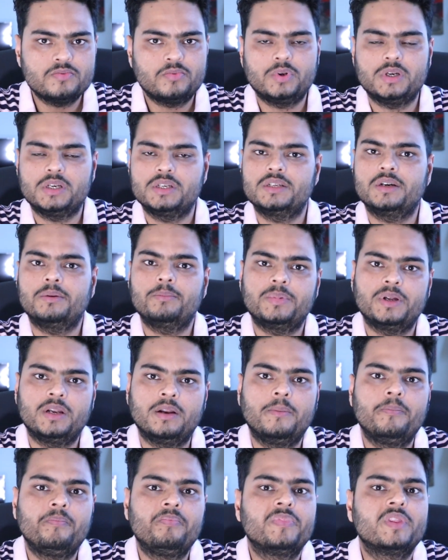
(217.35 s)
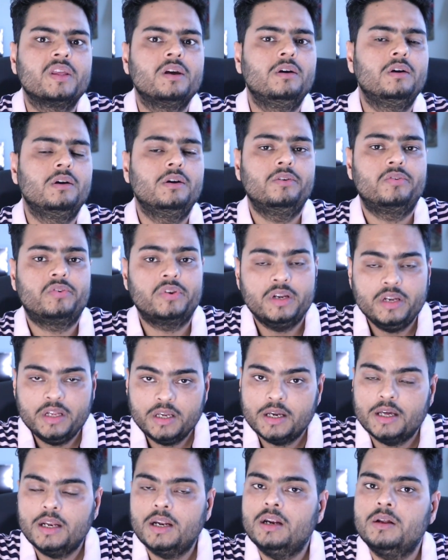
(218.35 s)
For example,
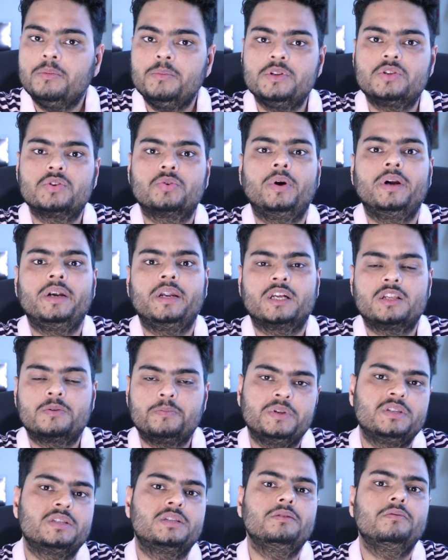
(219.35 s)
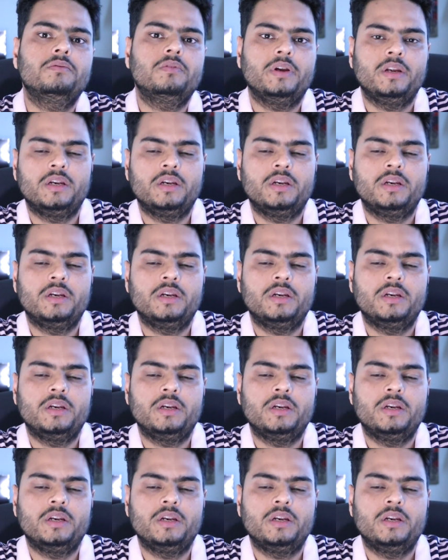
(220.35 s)
training LLM is quite expensive